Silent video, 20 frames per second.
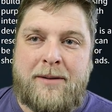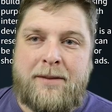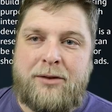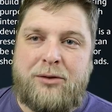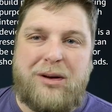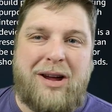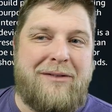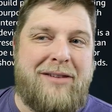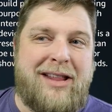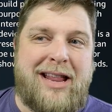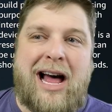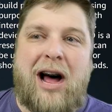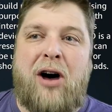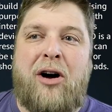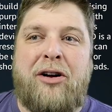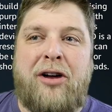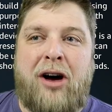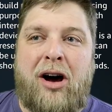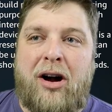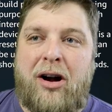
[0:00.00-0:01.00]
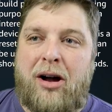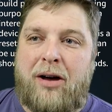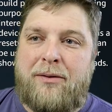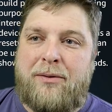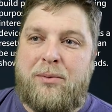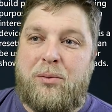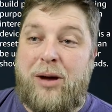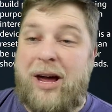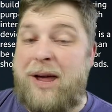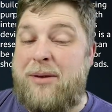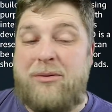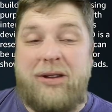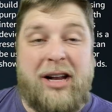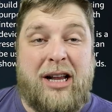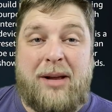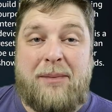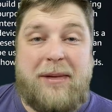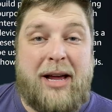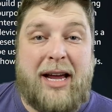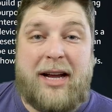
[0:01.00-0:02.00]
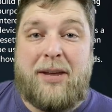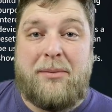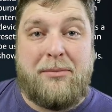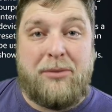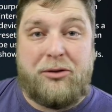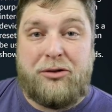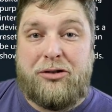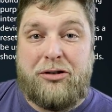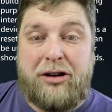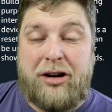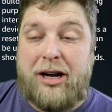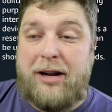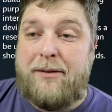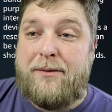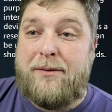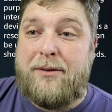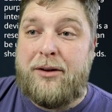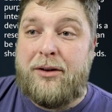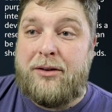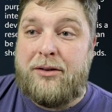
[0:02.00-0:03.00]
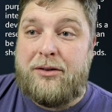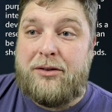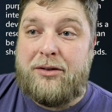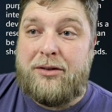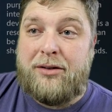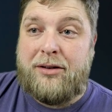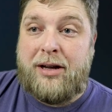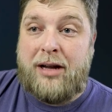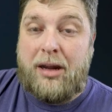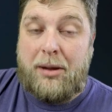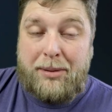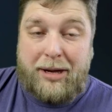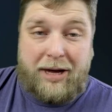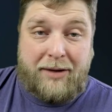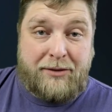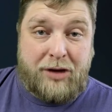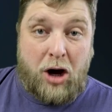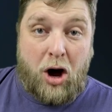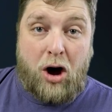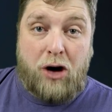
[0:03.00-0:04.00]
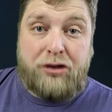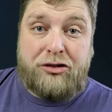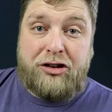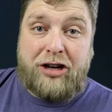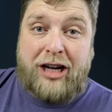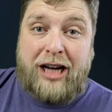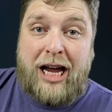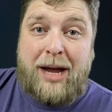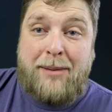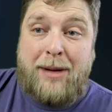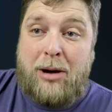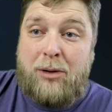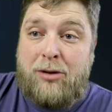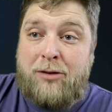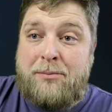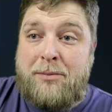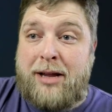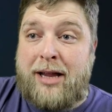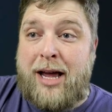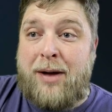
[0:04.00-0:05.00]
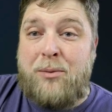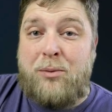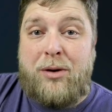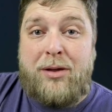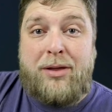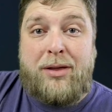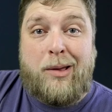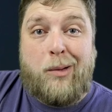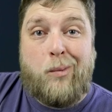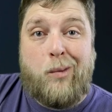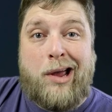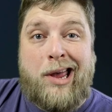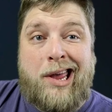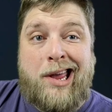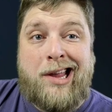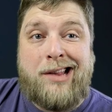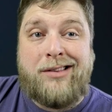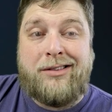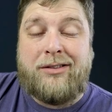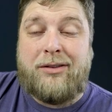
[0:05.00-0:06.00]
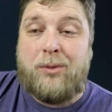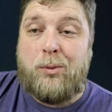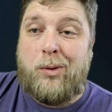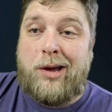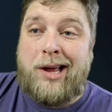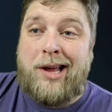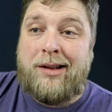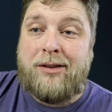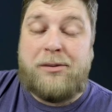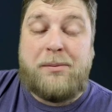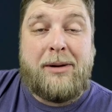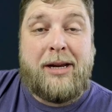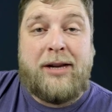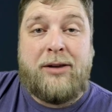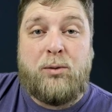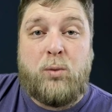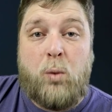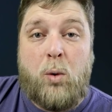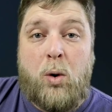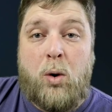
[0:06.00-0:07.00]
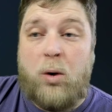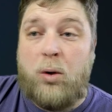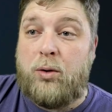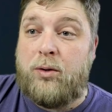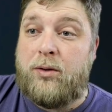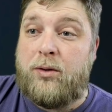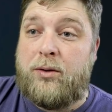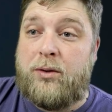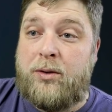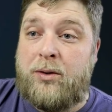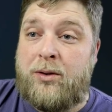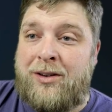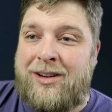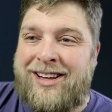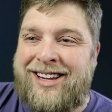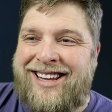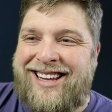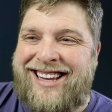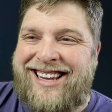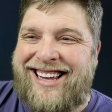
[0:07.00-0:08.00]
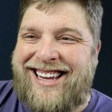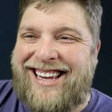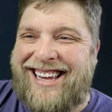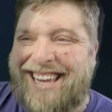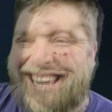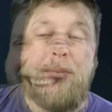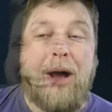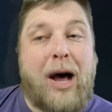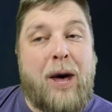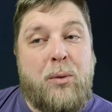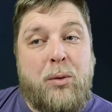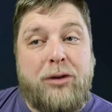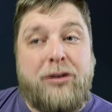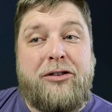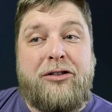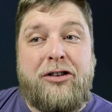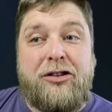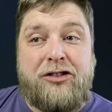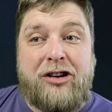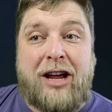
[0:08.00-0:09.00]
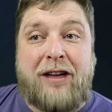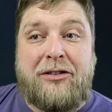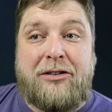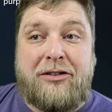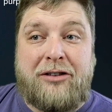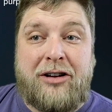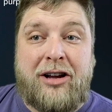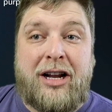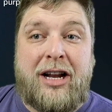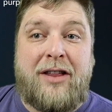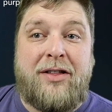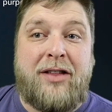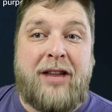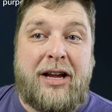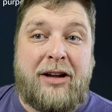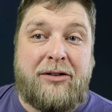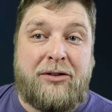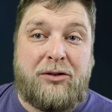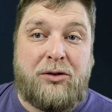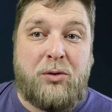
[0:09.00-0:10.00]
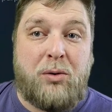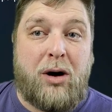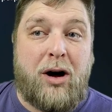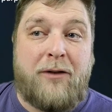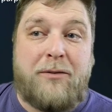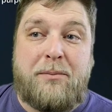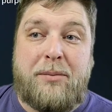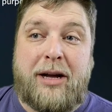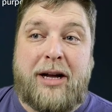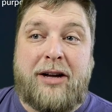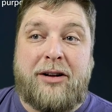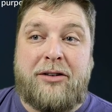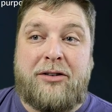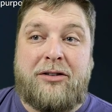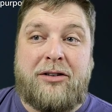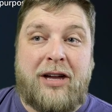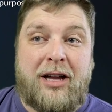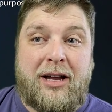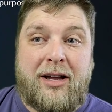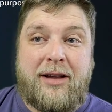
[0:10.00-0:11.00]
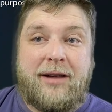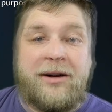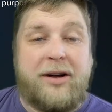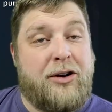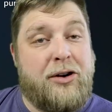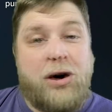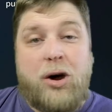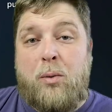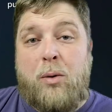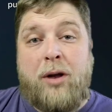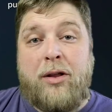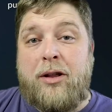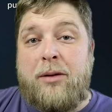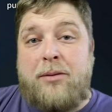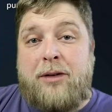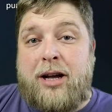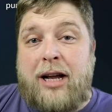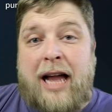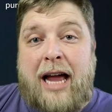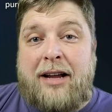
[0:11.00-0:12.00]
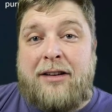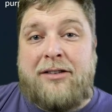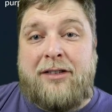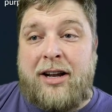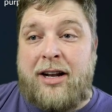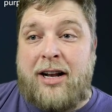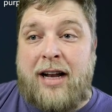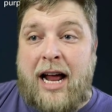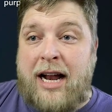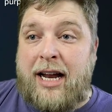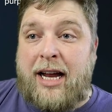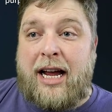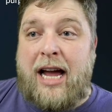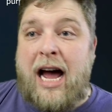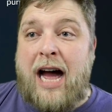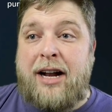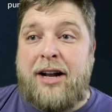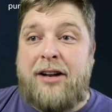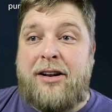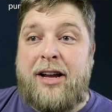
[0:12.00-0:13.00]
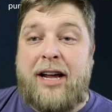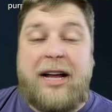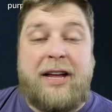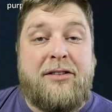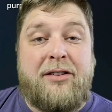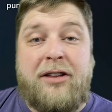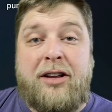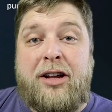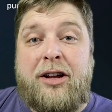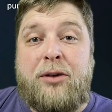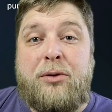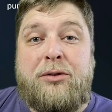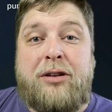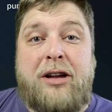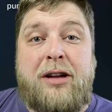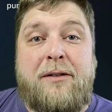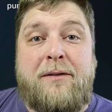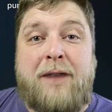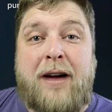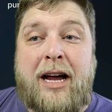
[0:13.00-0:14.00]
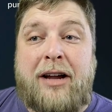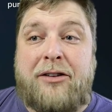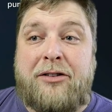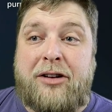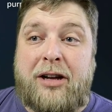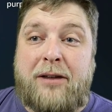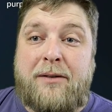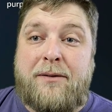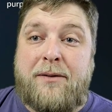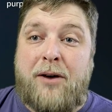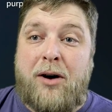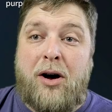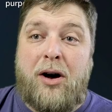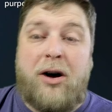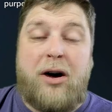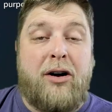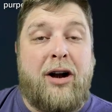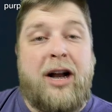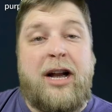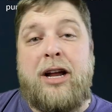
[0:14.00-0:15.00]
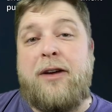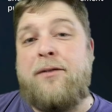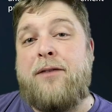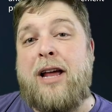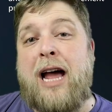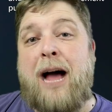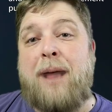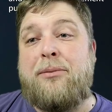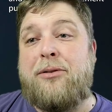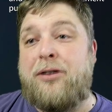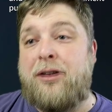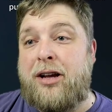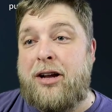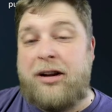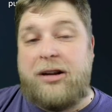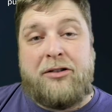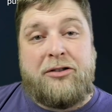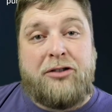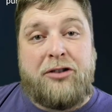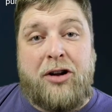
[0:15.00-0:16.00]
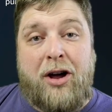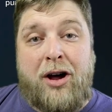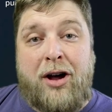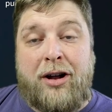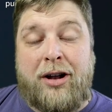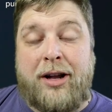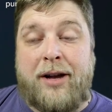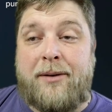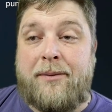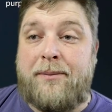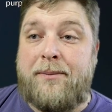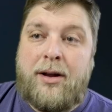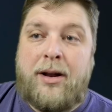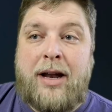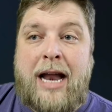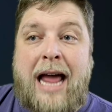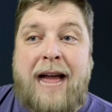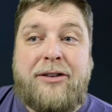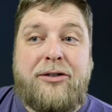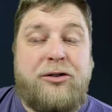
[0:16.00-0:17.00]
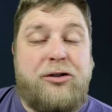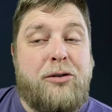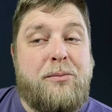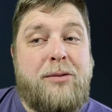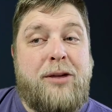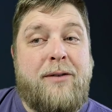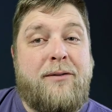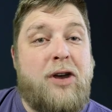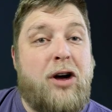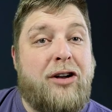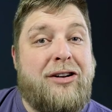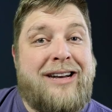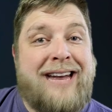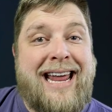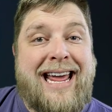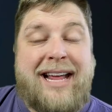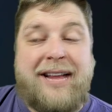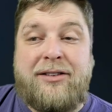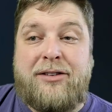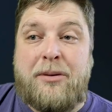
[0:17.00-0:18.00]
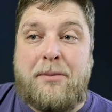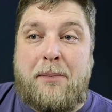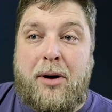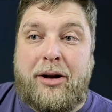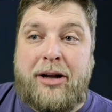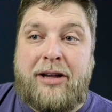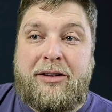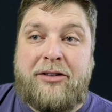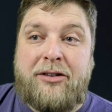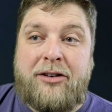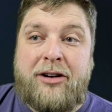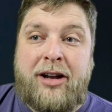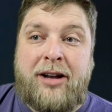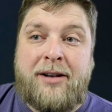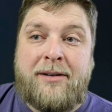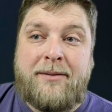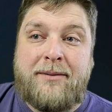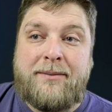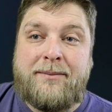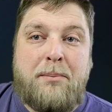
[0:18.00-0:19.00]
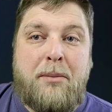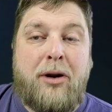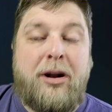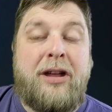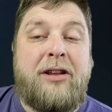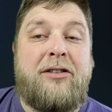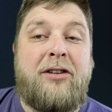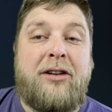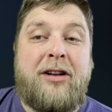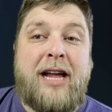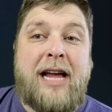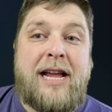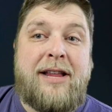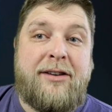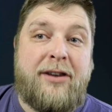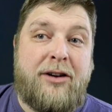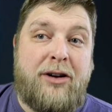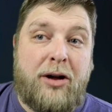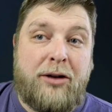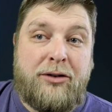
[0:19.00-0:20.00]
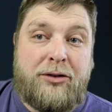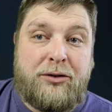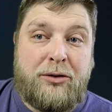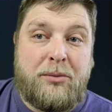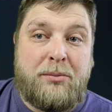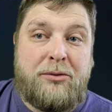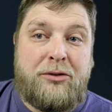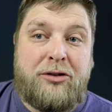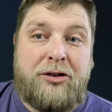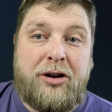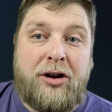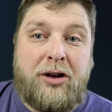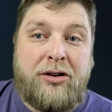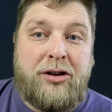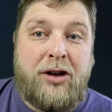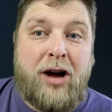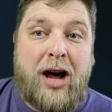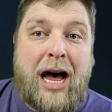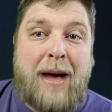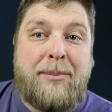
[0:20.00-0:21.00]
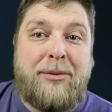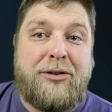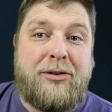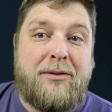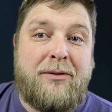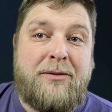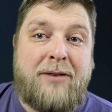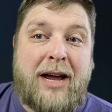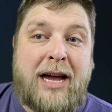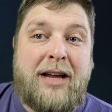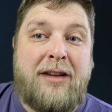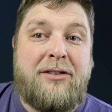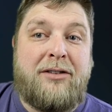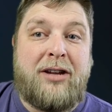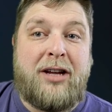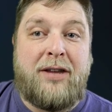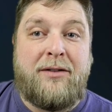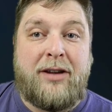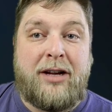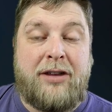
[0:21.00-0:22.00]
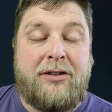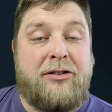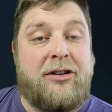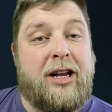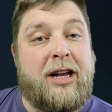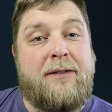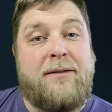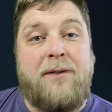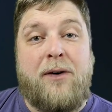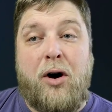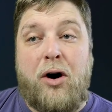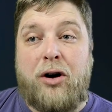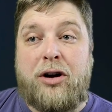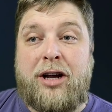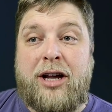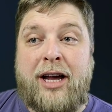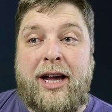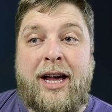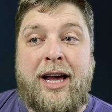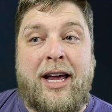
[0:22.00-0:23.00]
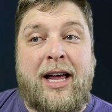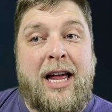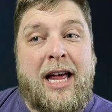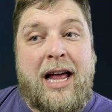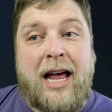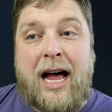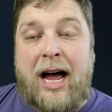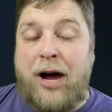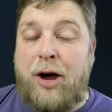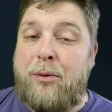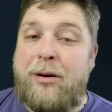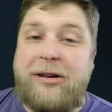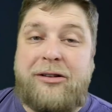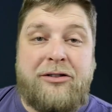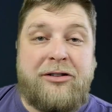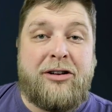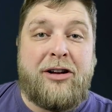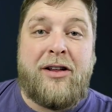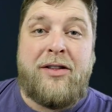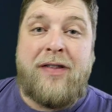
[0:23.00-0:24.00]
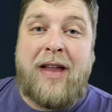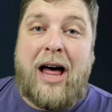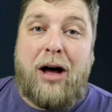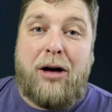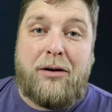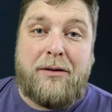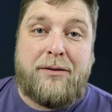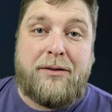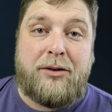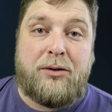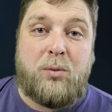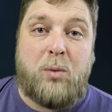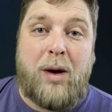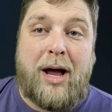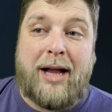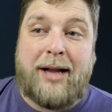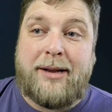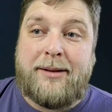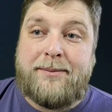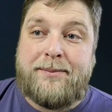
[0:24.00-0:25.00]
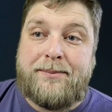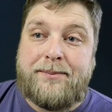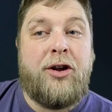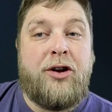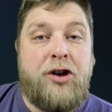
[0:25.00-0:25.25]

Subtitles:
So having that on or off won't really make much of a difference. A bit of Yorkshire came out of me then with the won't. Won't means won't. But I would suggest turning these two off because you don't want them collecting any kind of data that you're using your Fire Stick for or any of the apps that you're installing. Next up, you've got data monitoring. Monitor data consumption on your Amazon Fire TV Stick 4K. I always turn that off as well.